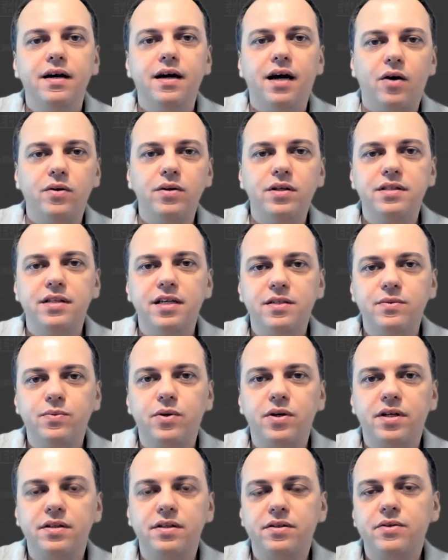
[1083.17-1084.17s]
How does
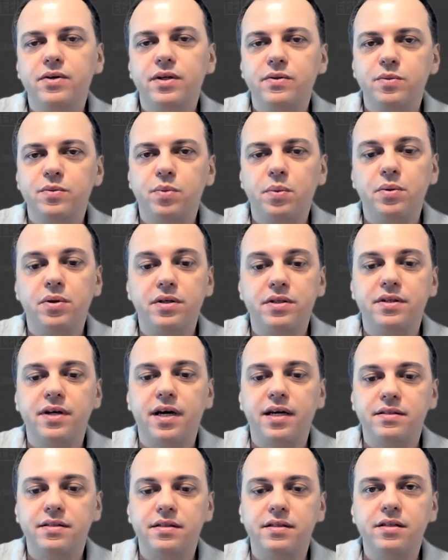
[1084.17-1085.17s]
Lacework integrate this popular
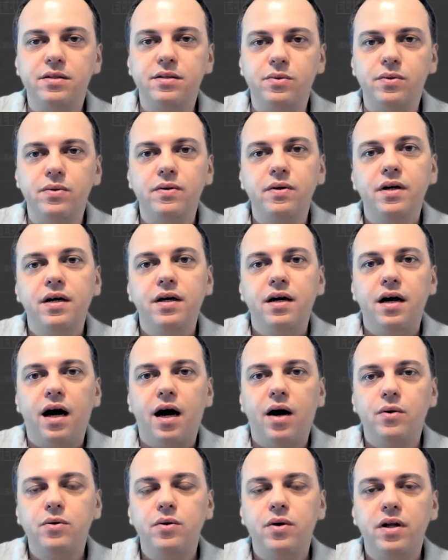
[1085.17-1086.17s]
CICD tool?
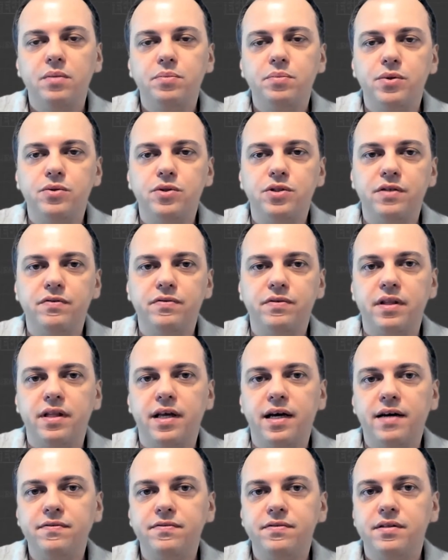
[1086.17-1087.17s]
How do you help to
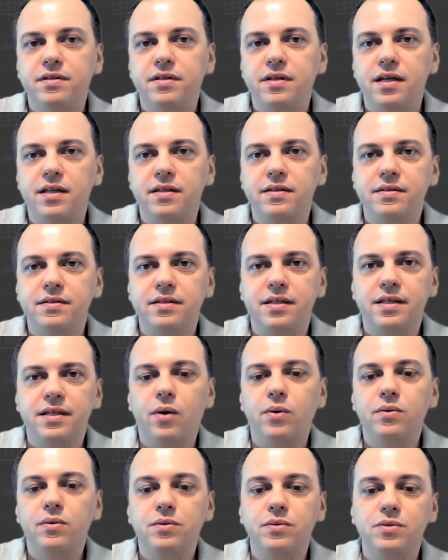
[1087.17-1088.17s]
shift left, and
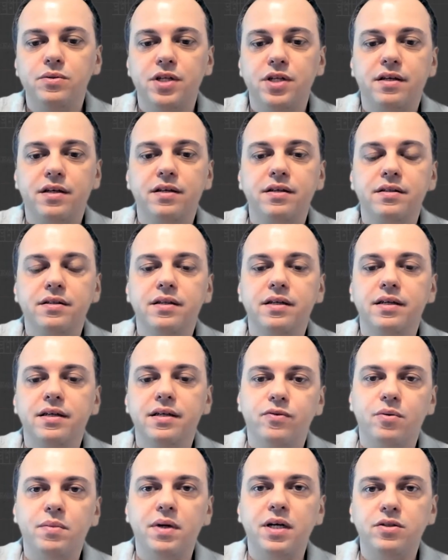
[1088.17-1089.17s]
how are you checking
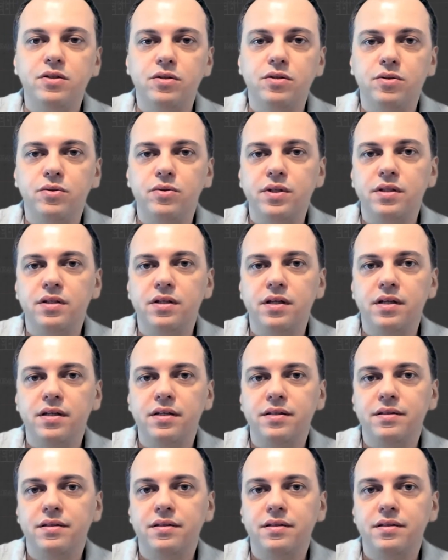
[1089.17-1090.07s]
the information during the